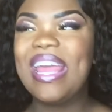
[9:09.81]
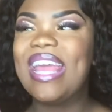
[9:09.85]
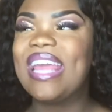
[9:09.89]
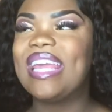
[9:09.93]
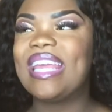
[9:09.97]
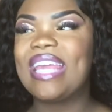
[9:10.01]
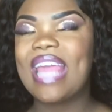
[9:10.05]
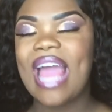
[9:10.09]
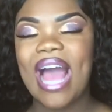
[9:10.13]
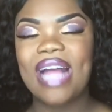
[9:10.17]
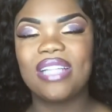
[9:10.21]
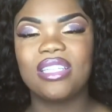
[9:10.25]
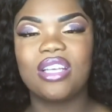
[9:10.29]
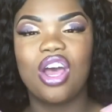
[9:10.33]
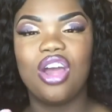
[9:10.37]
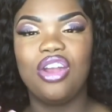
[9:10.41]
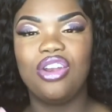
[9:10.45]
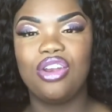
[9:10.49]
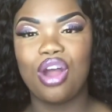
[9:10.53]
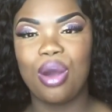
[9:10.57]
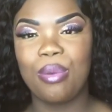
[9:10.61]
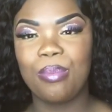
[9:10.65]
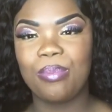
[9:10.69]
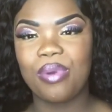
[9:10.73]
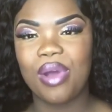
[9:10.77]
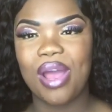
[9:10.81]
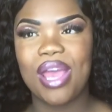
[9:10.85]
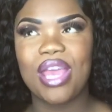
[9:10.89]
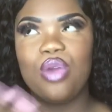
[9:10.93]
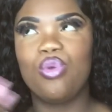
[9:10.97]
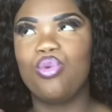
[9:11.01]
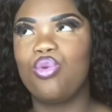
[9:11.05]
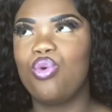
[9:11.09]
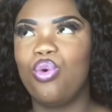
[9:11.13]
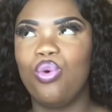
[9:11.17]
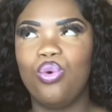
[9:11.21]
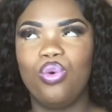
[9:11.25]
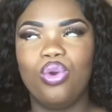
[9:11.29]
He had her number. He
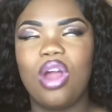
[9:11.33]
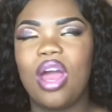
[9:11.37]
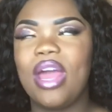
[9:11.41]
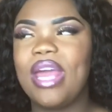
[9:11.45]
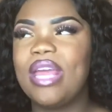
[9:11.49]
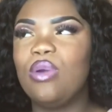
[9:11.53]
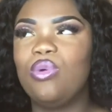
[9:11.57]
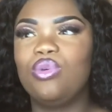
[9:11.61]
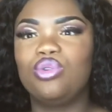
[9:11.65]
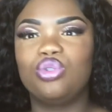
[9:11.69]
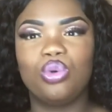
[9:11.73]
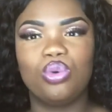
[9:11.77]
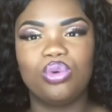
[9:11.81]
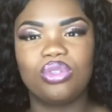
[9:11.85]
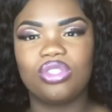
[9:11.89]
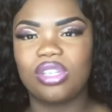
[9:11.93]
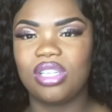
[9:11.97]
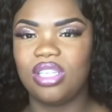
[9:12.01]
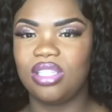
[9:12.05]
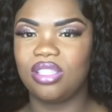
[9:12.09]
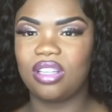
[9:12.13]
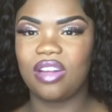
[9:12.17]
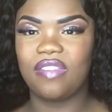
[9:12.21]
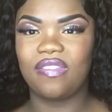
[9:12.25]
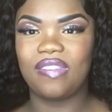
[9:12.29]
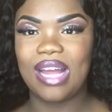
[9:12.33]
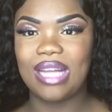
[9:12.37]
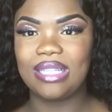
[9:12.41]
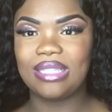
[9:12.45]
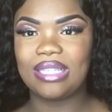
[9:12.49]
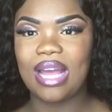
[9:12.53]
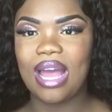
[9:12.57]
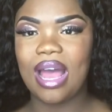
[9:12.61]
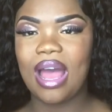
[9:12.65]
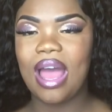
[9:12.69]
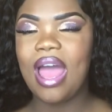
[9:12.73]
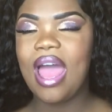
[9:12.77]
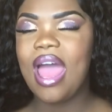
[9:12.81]
would call her, he would talk to her and stuff like
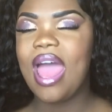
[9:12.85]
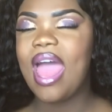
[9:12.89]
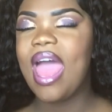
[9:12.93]
that.